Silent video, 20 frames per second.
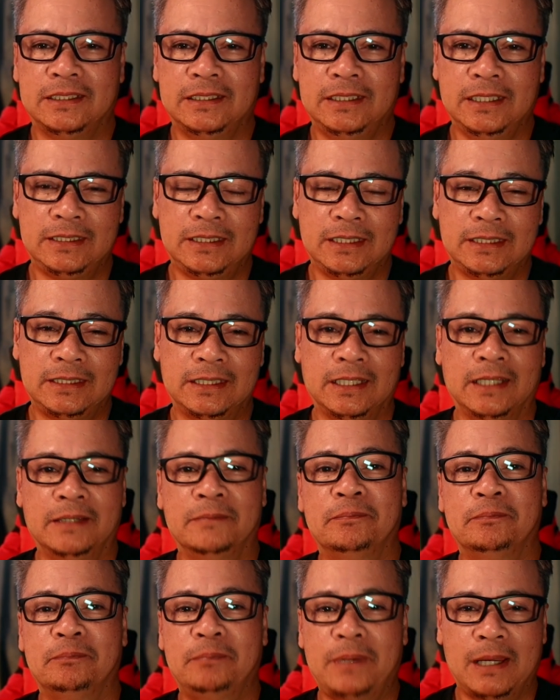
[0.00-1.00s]
This is
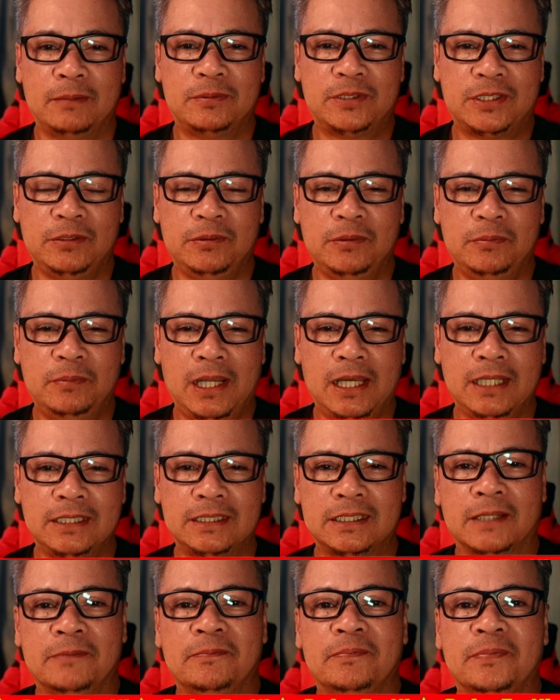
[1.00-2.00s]
Pabz Tv
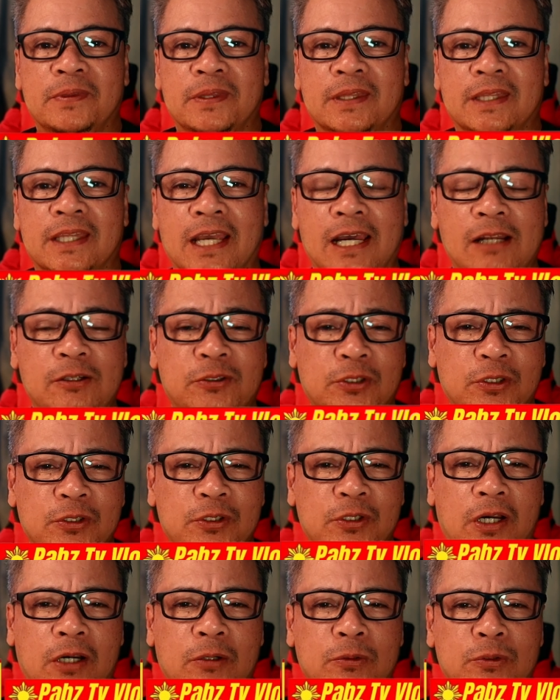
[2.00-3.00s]
Vlogs. I'll show
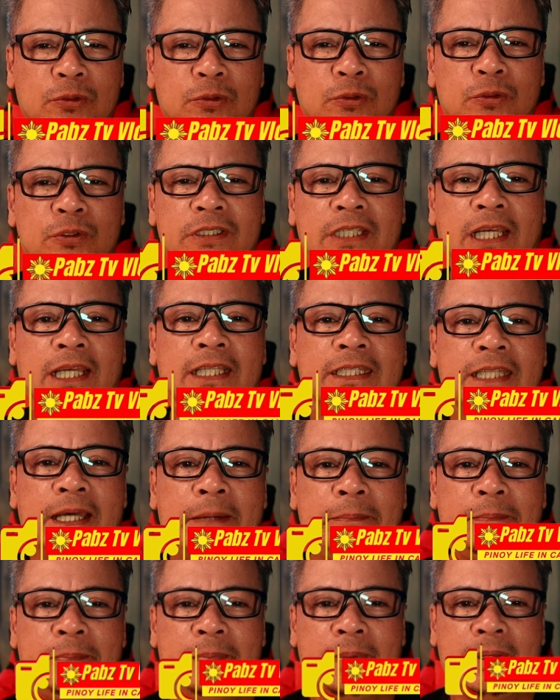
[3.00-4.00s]
you how to set
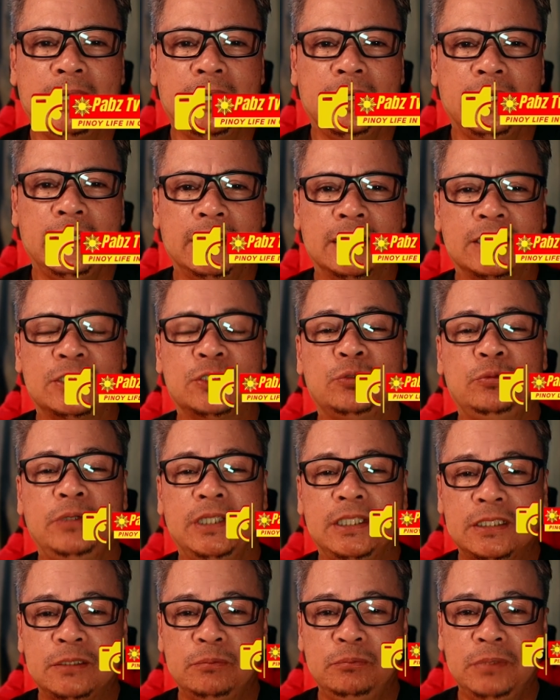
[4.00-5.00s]
up a
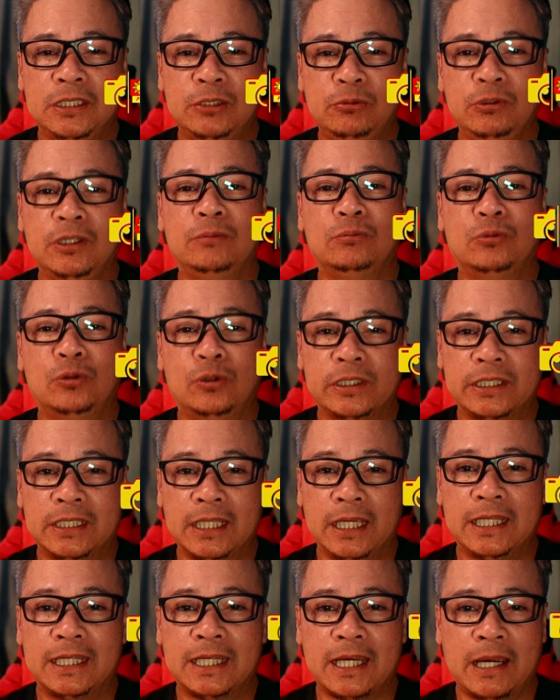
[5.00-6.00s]
switch between
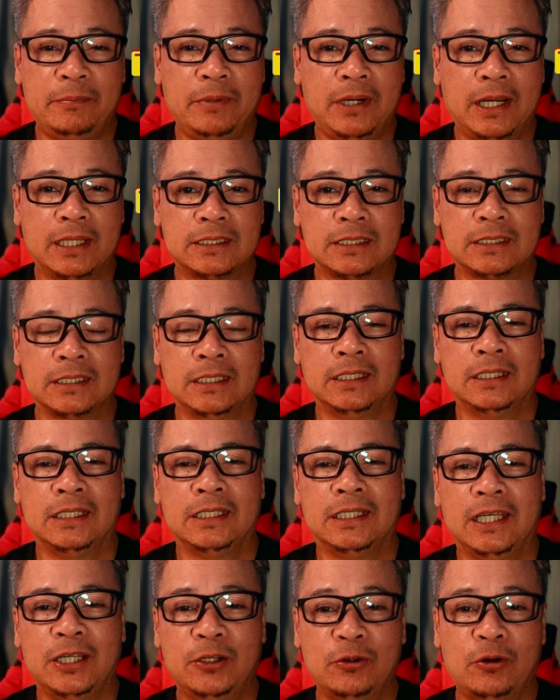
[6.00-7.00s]
multi-cameras
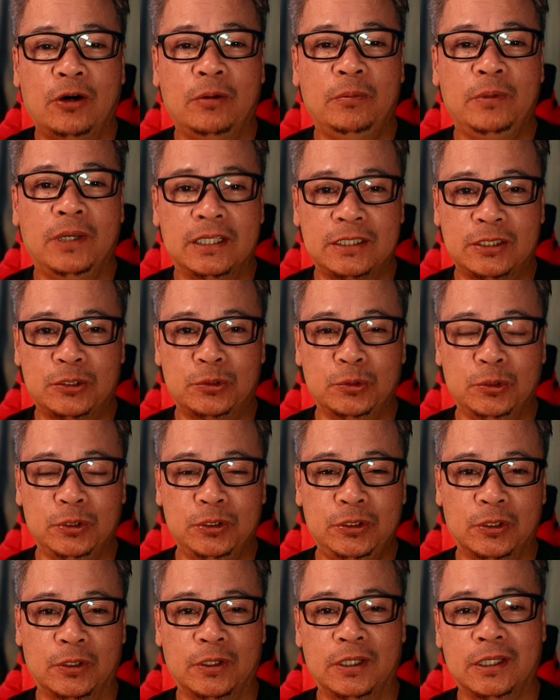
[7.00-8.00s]
in OBS
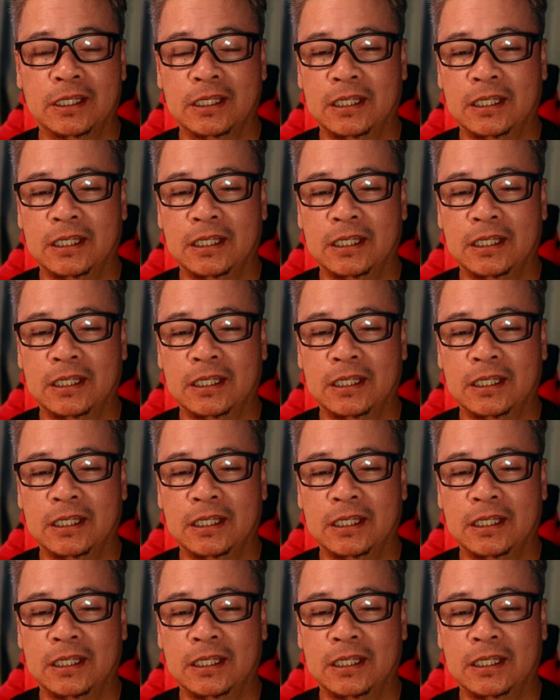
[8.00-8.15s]
Studio.